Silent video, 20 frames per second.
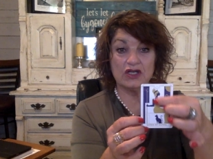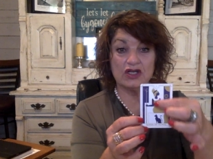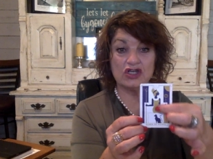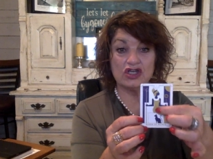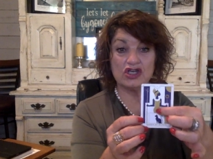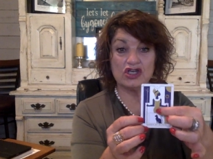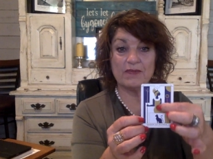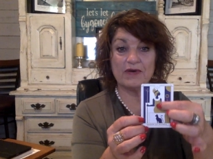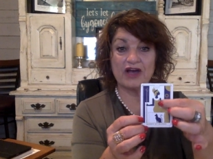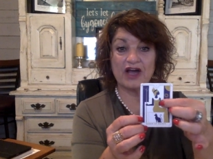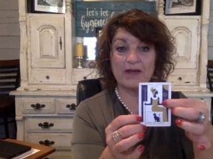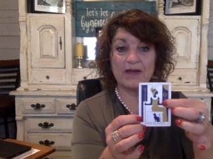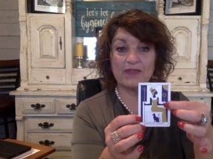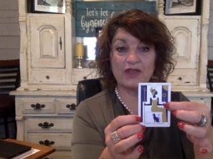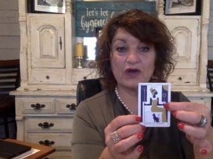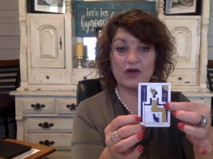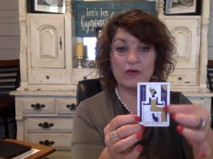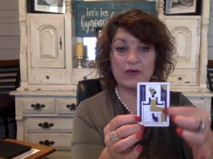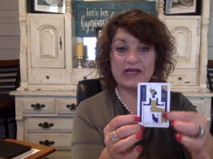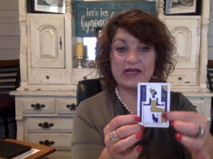You become the
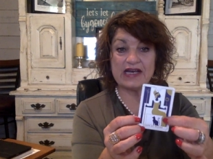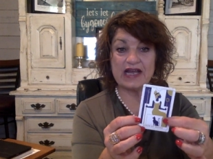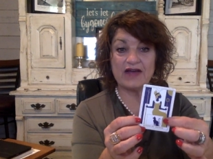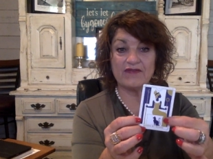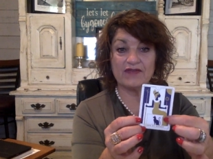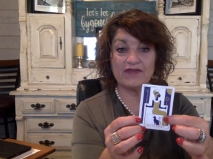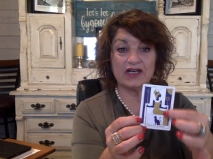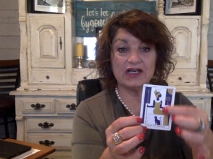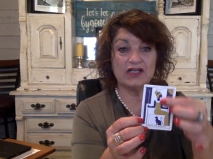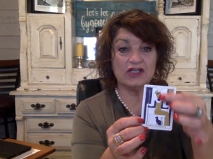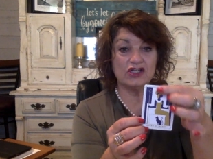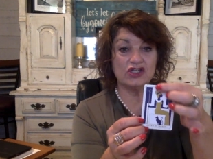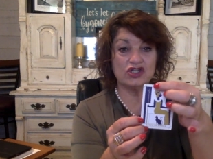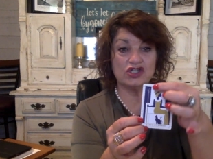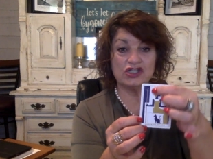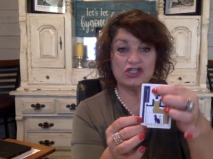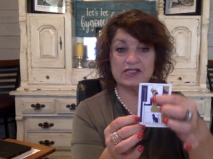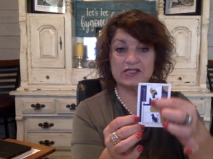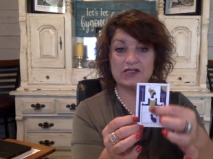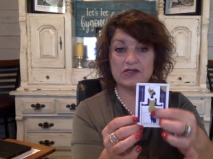queen of it.
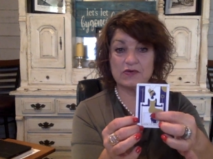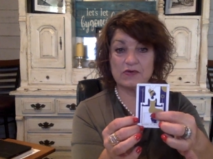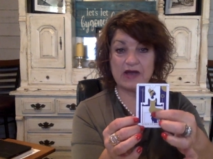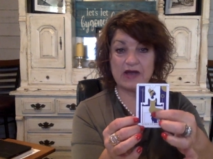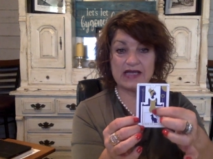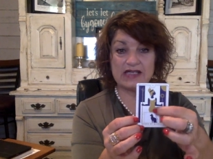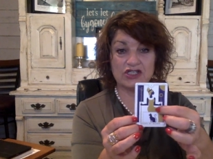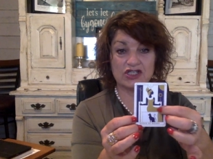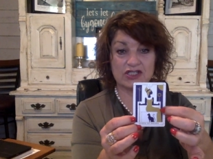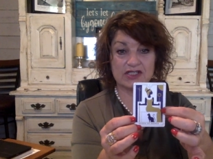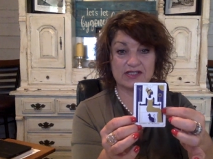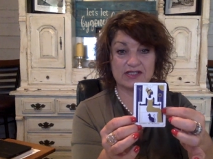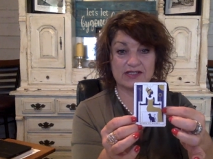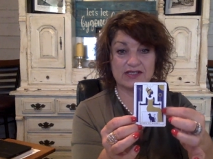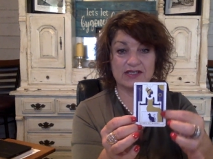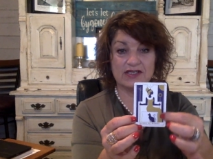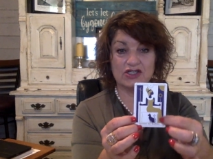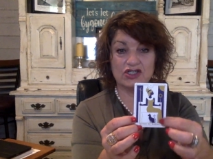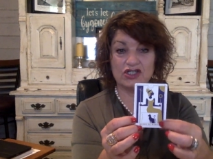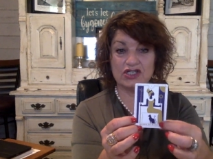She's gracious.
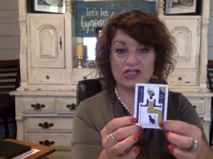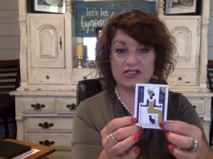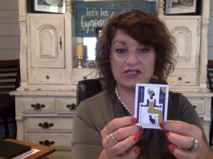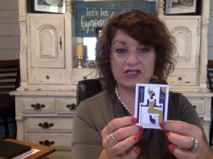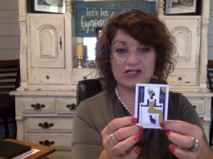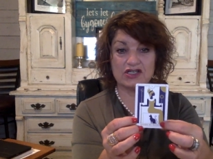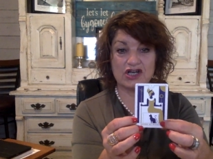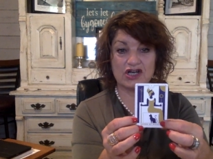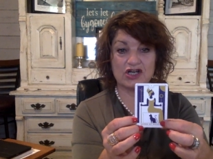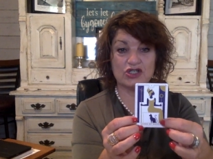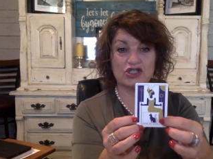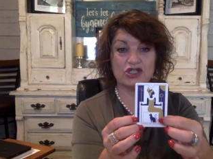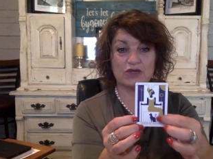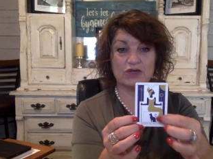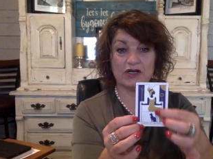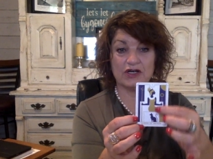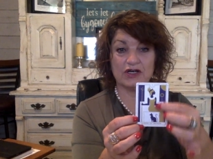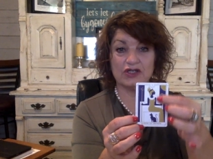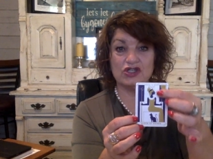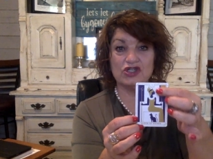She's a
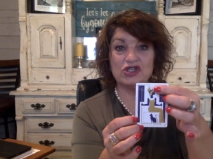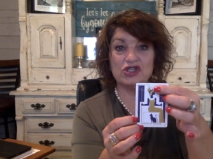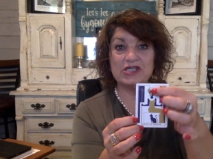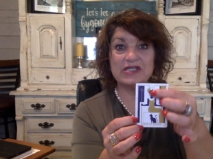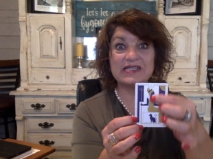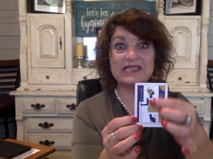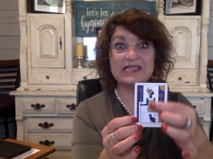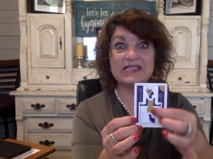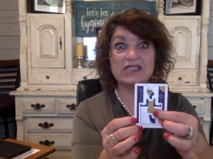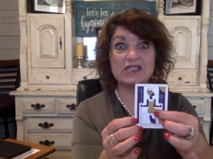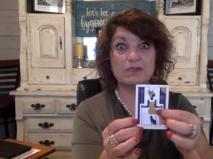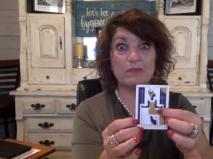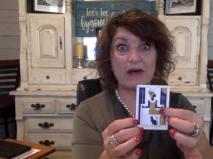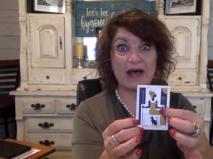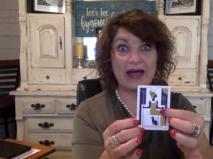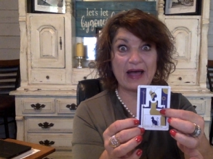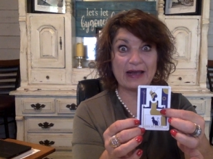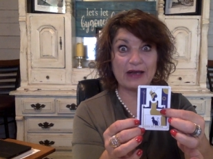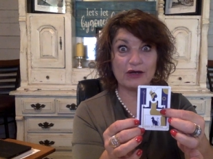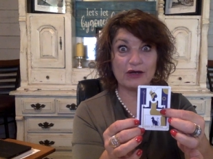nurturer. She's
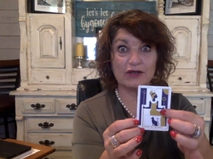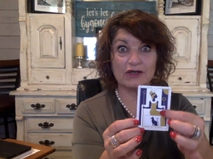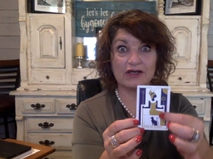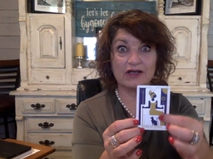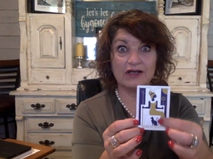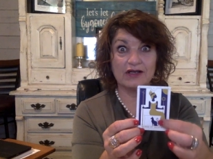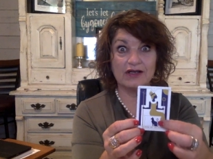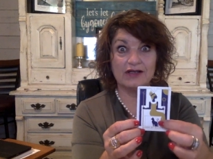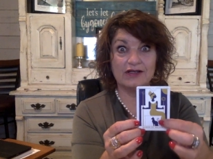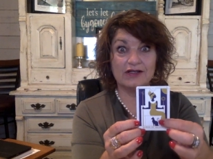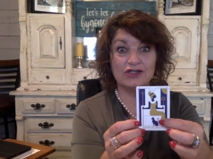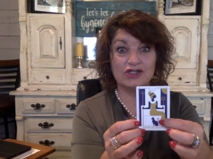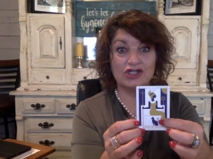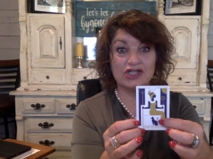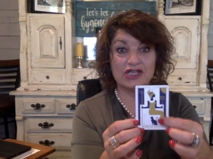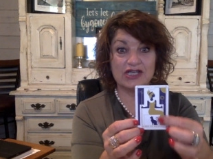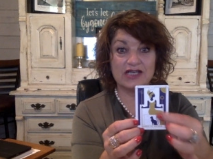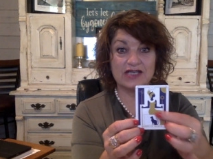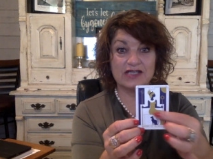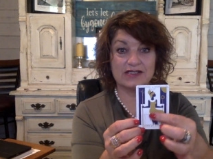inspired.
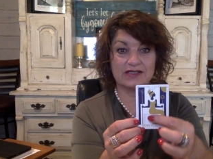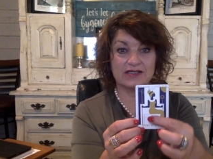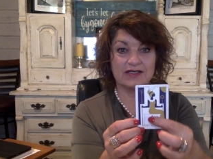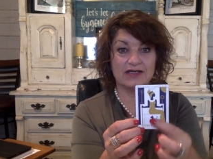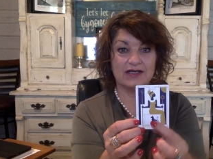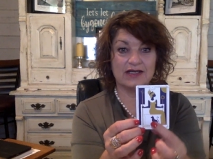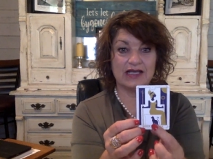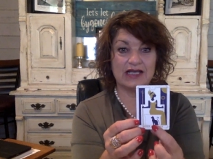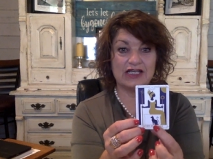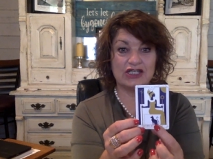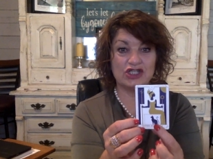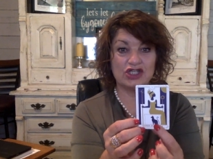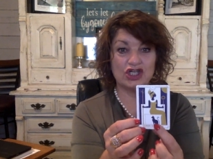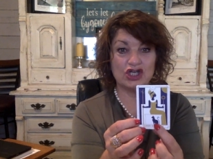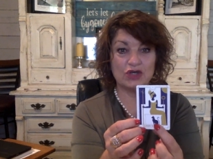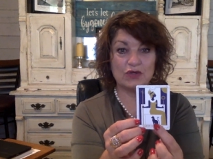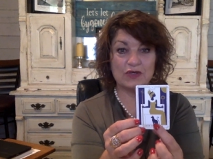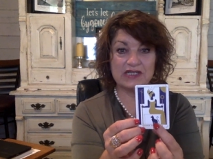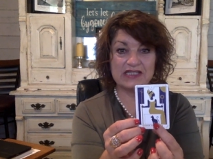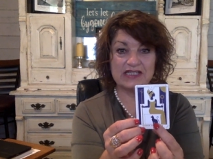She is
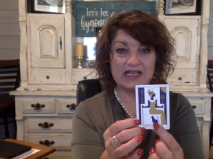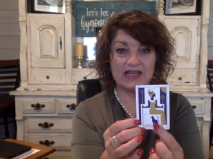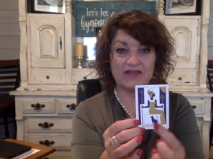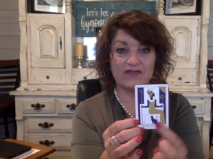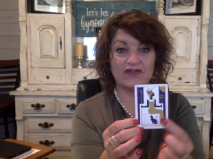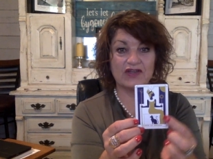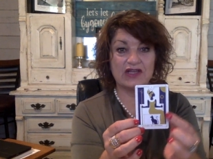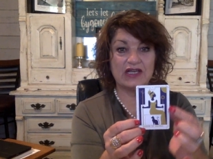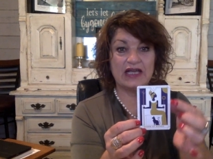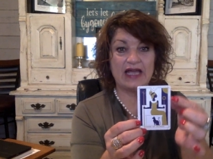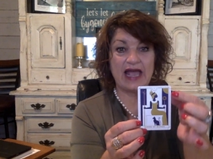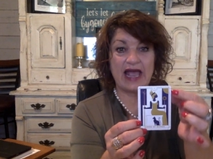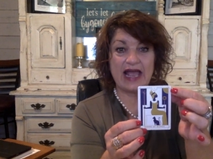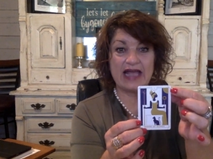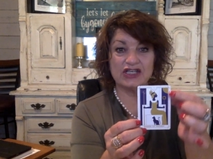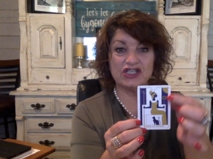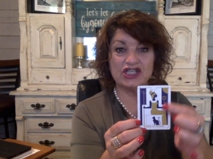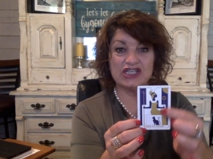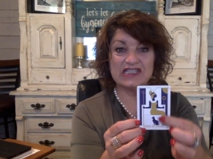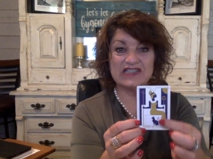intuitive,
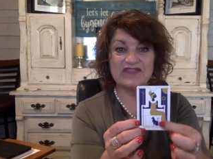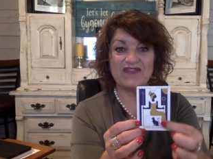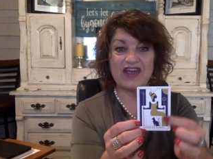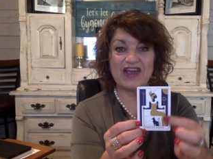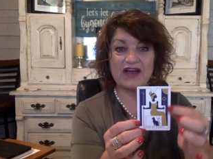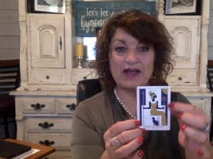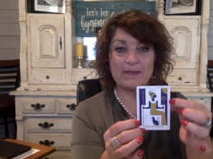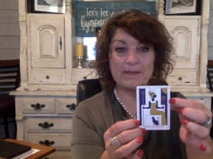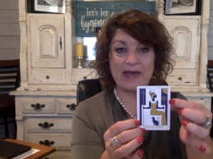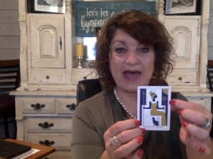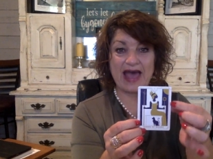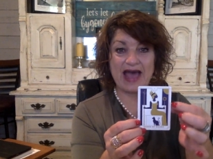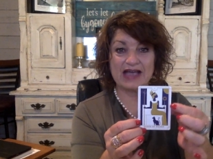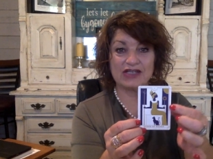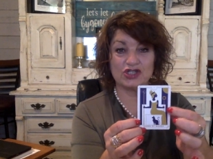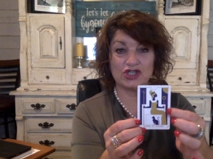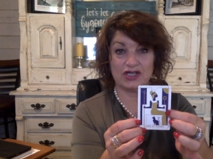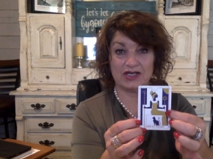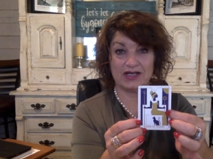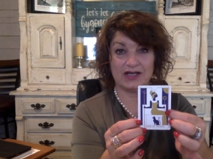and she's very
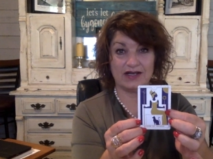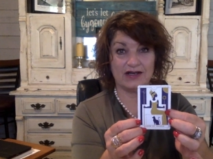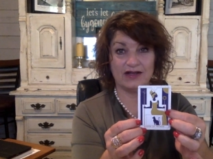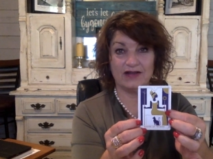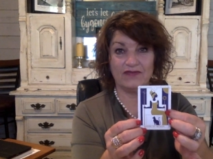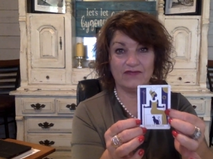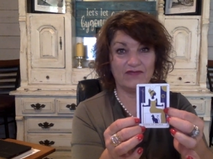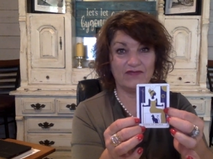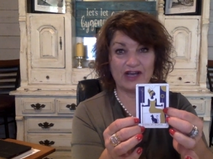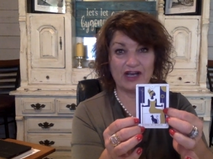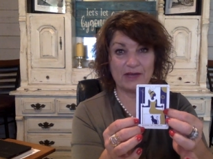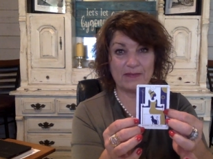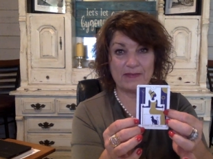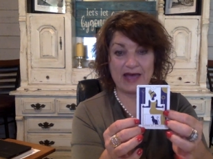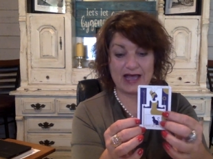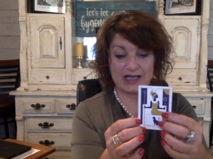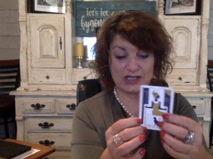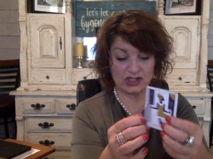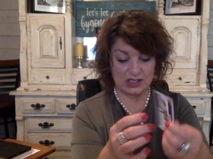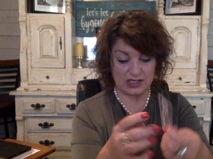passionate, very
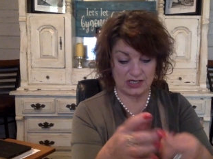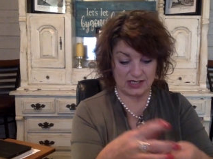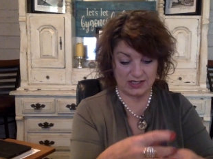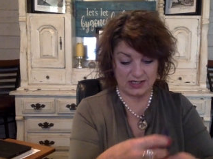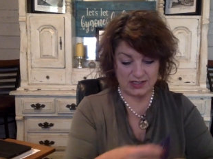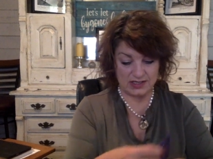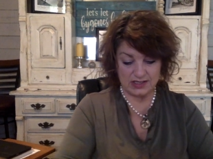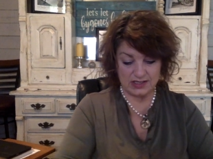passionate.